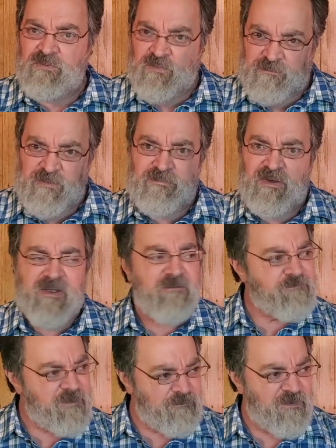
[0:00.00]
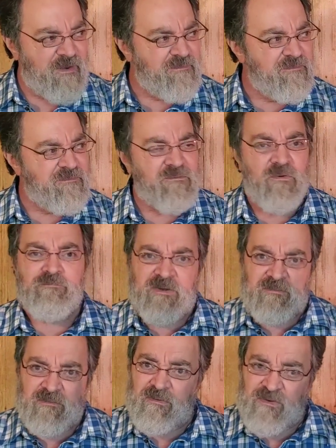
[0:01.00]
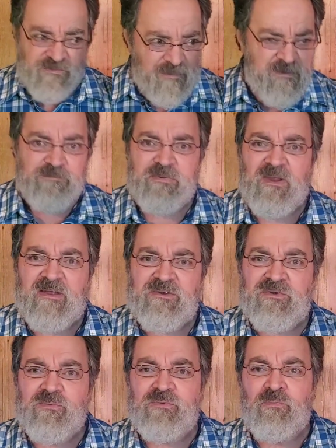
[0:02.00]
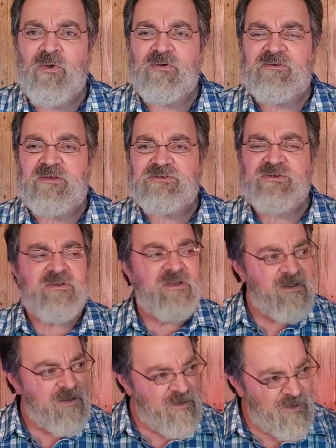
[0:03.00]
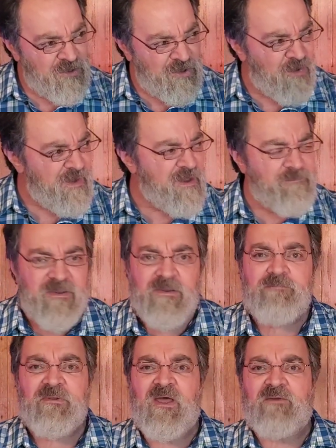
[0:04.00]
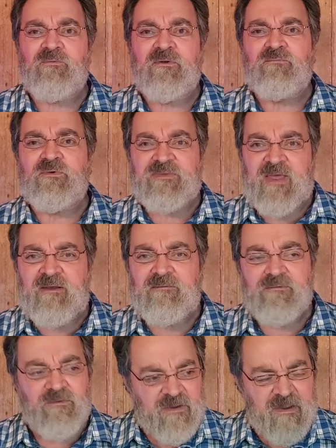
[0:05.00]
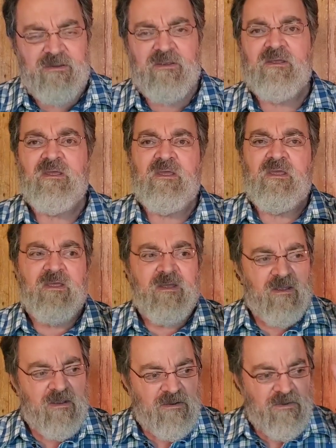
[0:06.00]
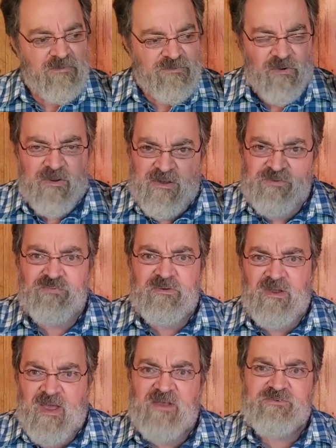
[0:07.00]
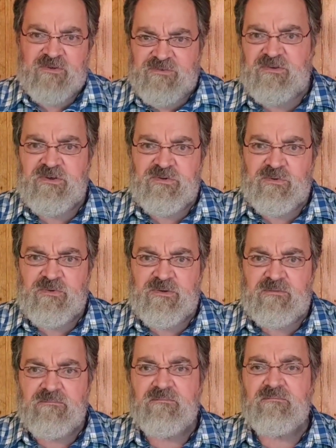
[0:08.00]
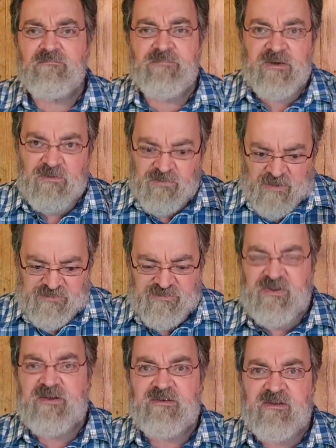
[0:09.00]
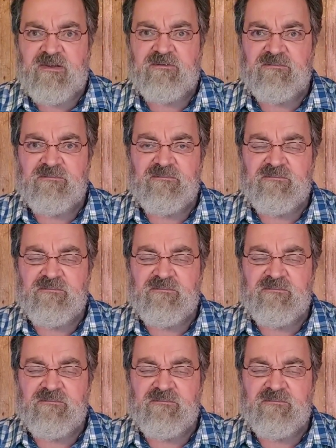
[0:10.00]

You want to be blind? Be blind. Somebody's blinded you with wrong teaching. Go ahead, be the blind one with that, okay? So Israel has nothing to do with it, but Christ said it did.